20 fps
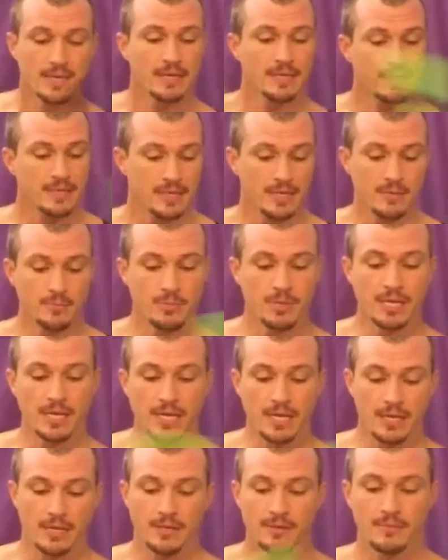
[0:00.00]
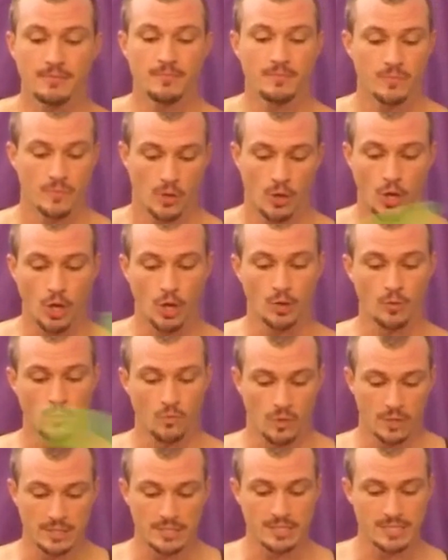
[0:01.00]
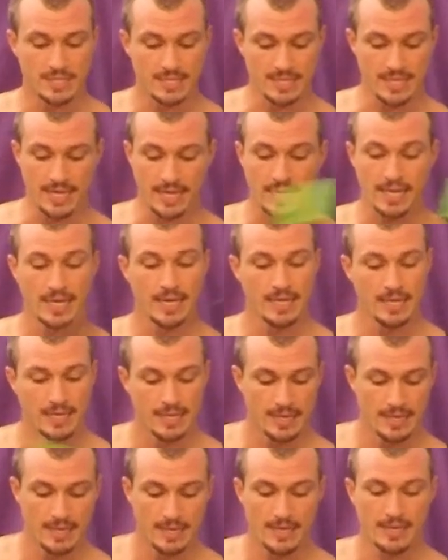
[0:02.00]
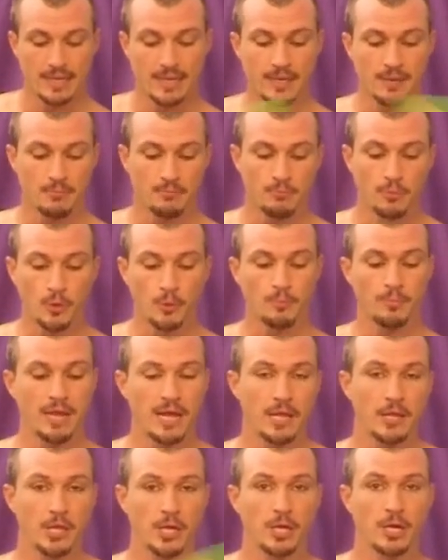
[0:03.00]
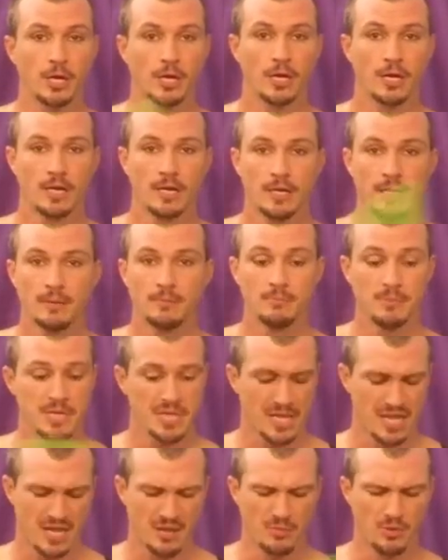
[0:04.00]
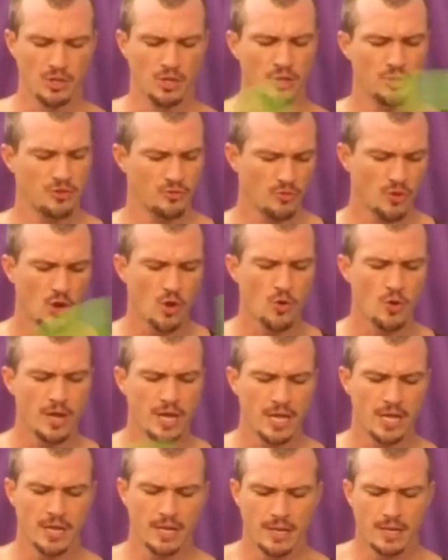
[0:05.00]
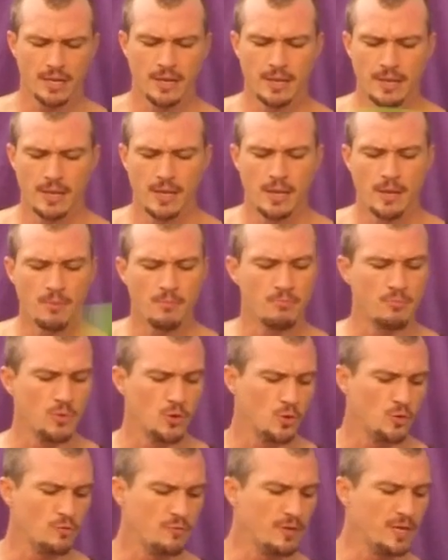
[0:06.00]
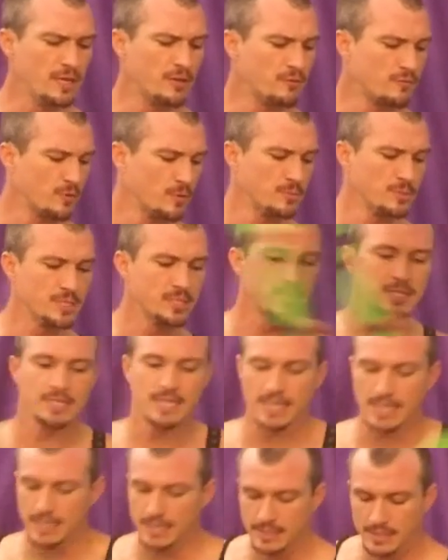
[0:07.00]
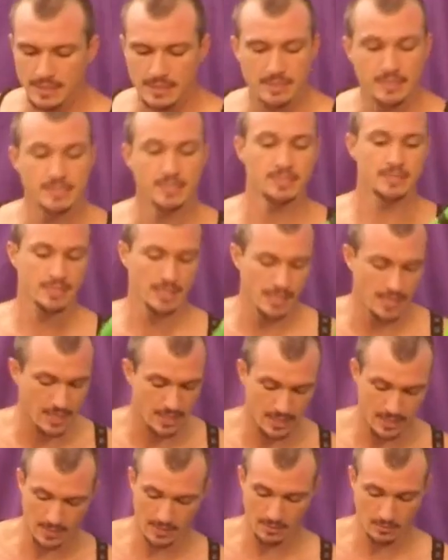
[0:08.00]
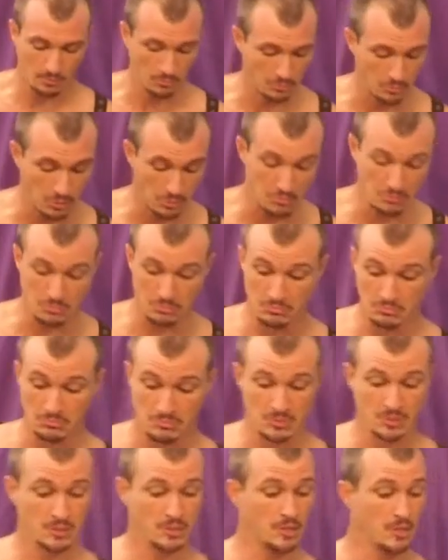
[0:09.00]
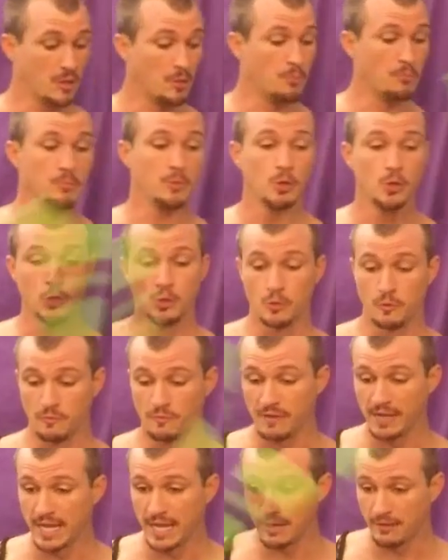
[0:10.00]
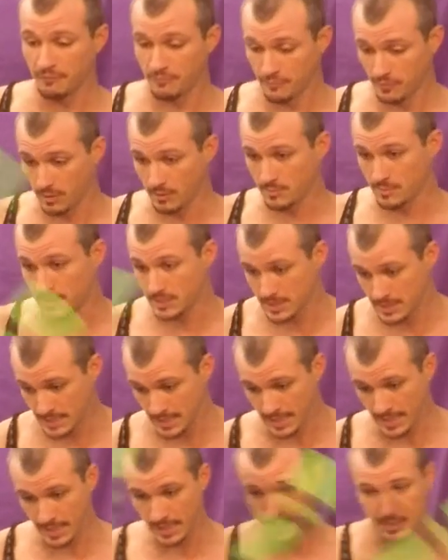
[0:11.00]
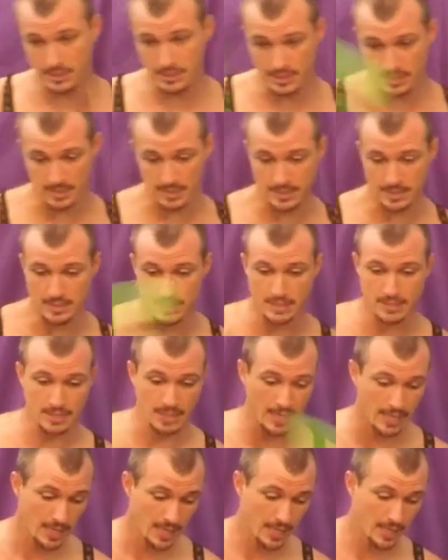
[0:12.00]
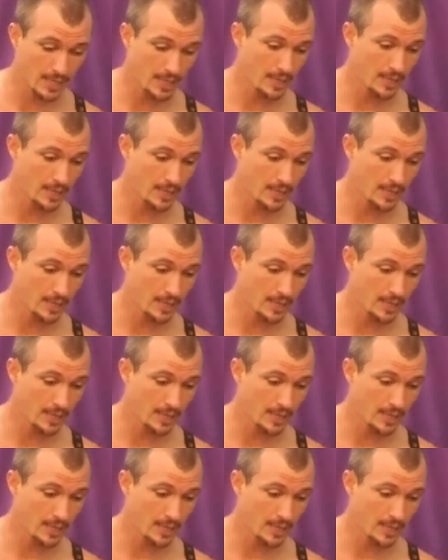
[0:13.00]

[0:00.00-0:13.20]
keeping it on one stick in Propeller, being able to throw it, move it from stick to stick, move it from stick to stick.